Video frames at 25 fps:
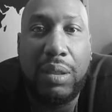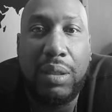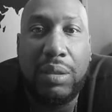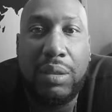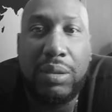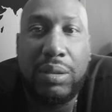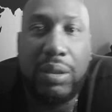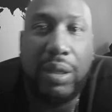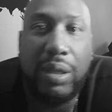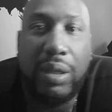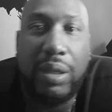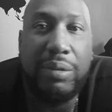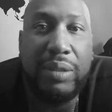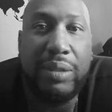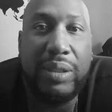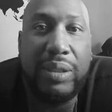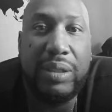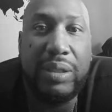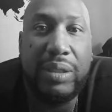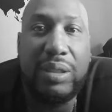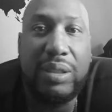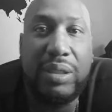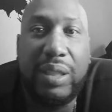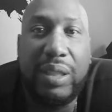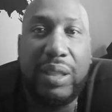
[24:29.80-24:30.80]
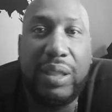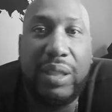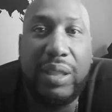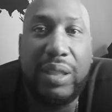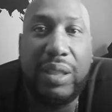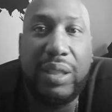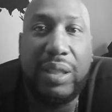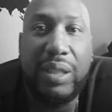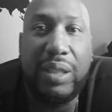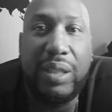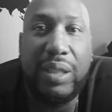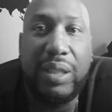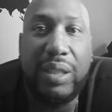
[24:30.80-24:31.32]
Tyreek said,
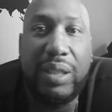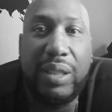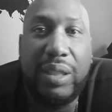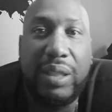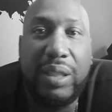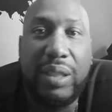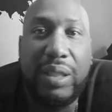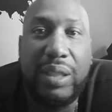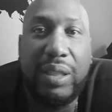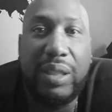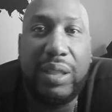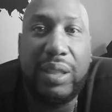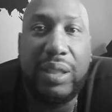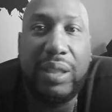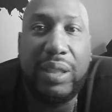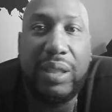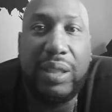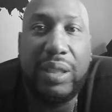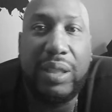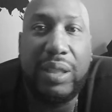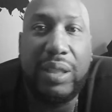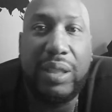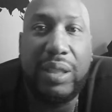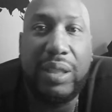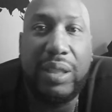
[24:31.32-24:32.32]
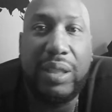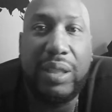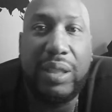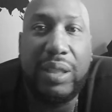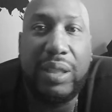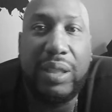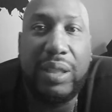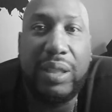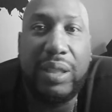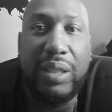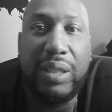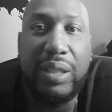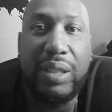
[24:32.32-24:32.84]
why the fuck I gotta live in the
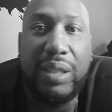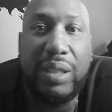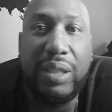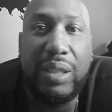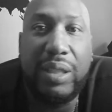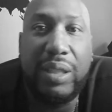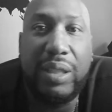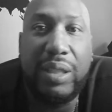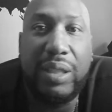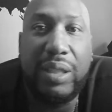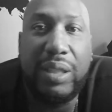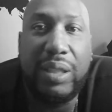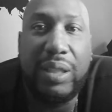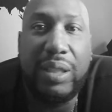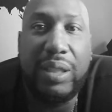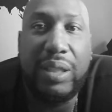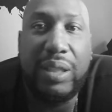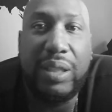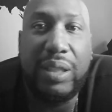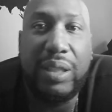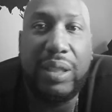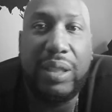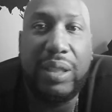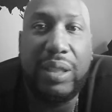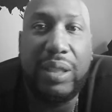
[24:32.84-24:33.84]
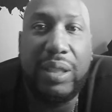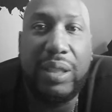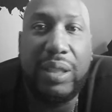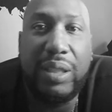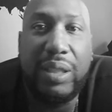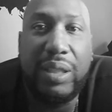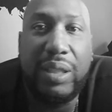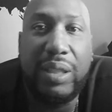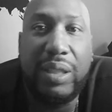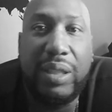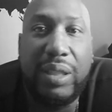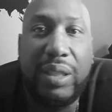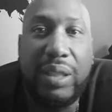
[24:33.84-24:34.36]
hood?
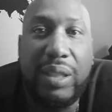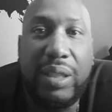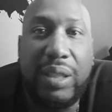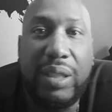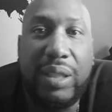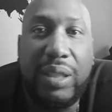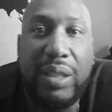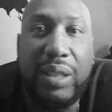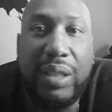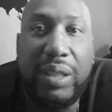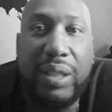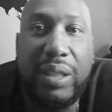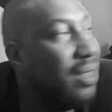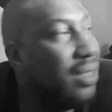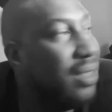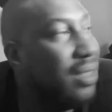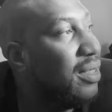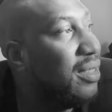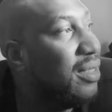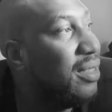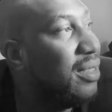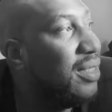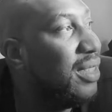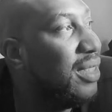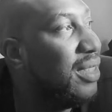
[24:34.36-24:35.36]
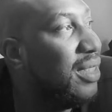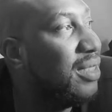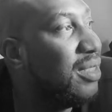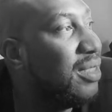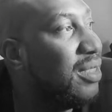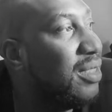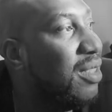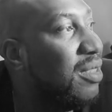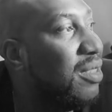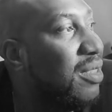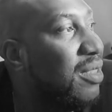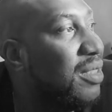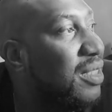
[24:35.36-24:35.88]
Oh, that's
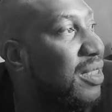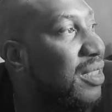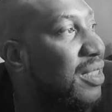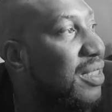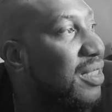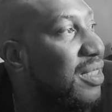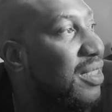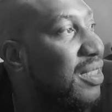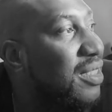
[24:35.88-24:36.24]
Ghost, huh?